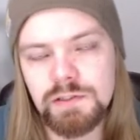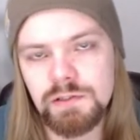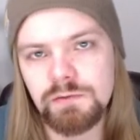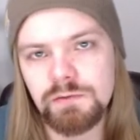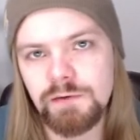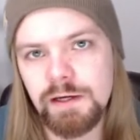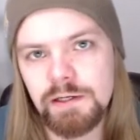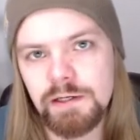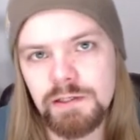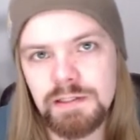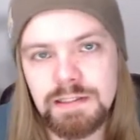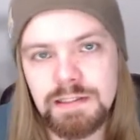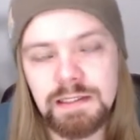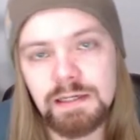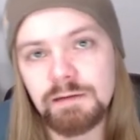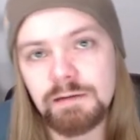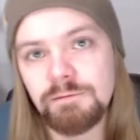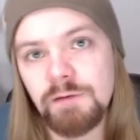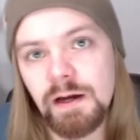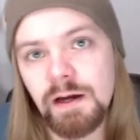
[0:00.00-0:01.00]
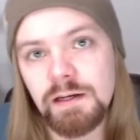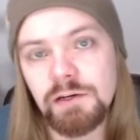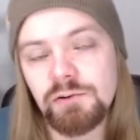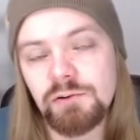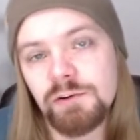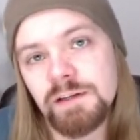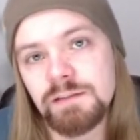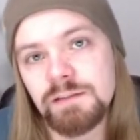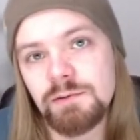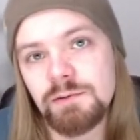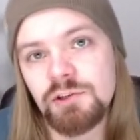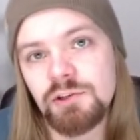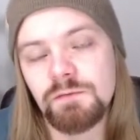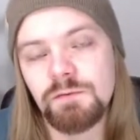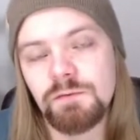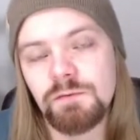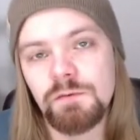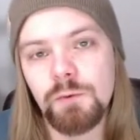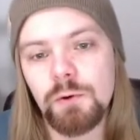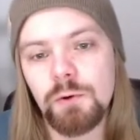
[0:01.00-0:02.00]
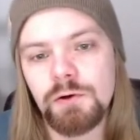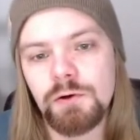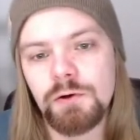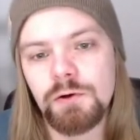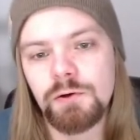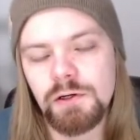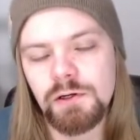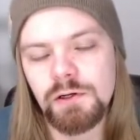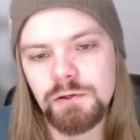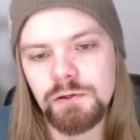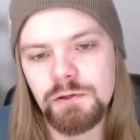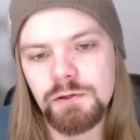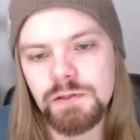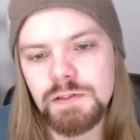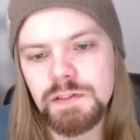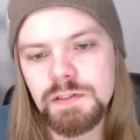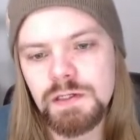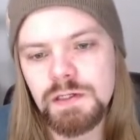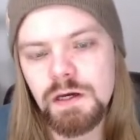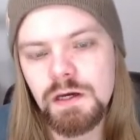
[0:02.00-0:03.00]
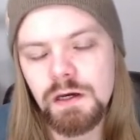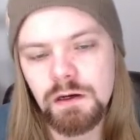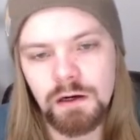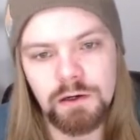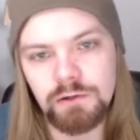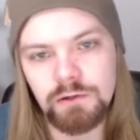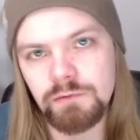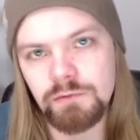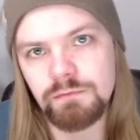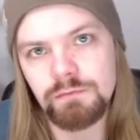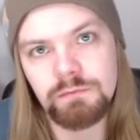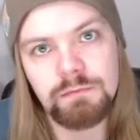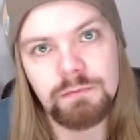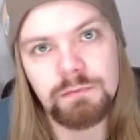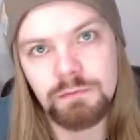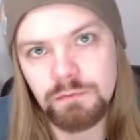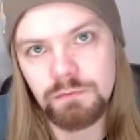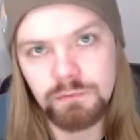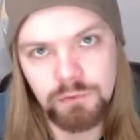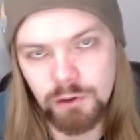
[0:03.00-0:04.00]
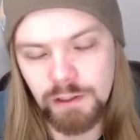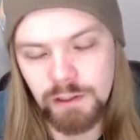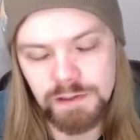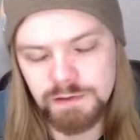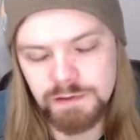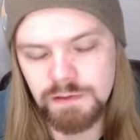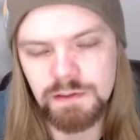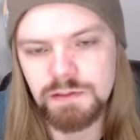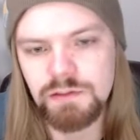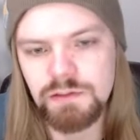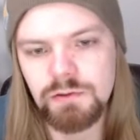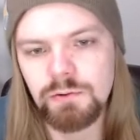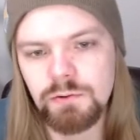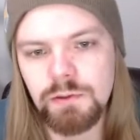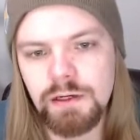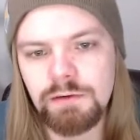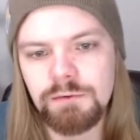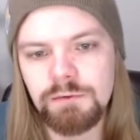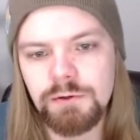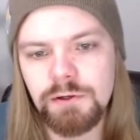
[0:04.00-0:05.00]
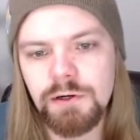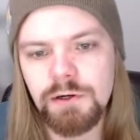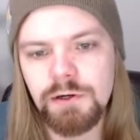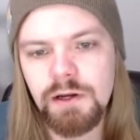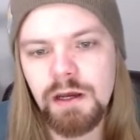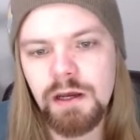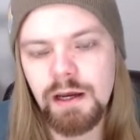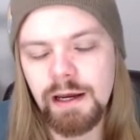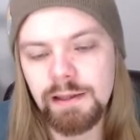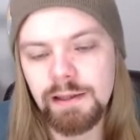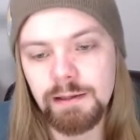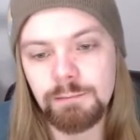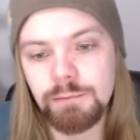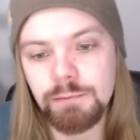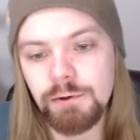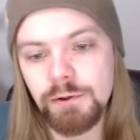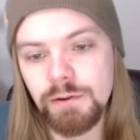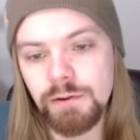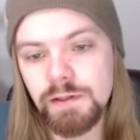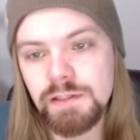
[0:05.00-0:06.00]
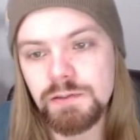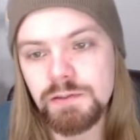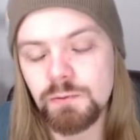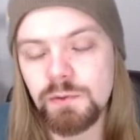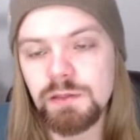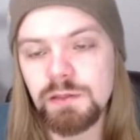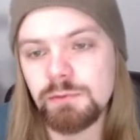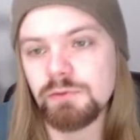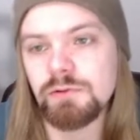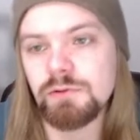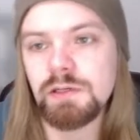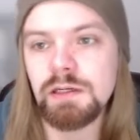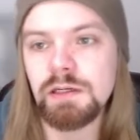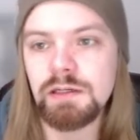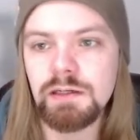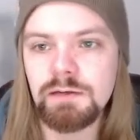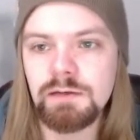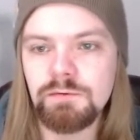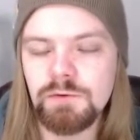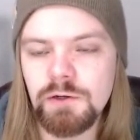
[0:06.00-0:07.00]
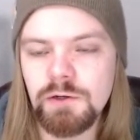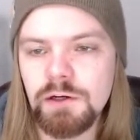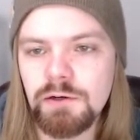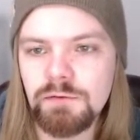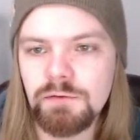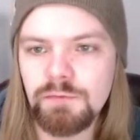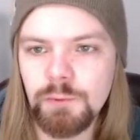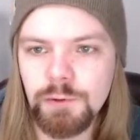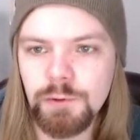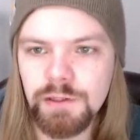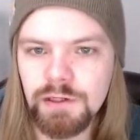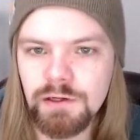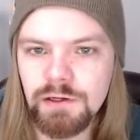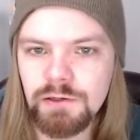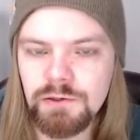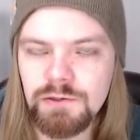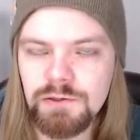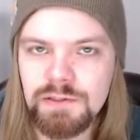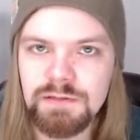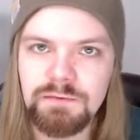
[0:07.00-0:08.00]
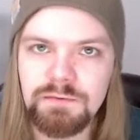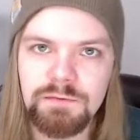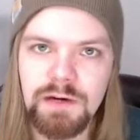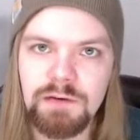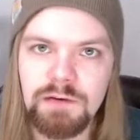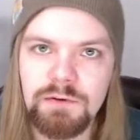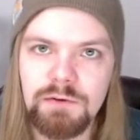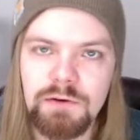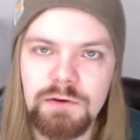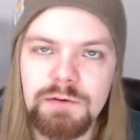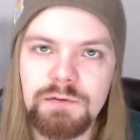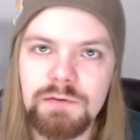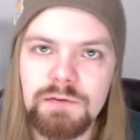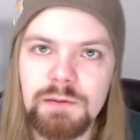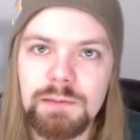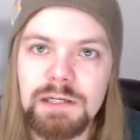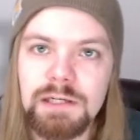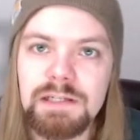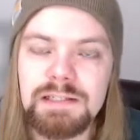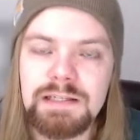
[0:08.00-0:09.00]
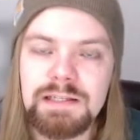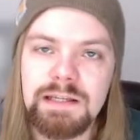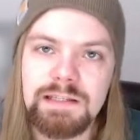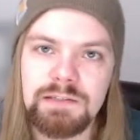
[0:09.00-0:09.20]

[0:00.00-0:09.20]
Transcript: So if I could say find a transmission for $400 on Craigslist or whatever, and then put this rebuild kit in for $140, $550, and that's a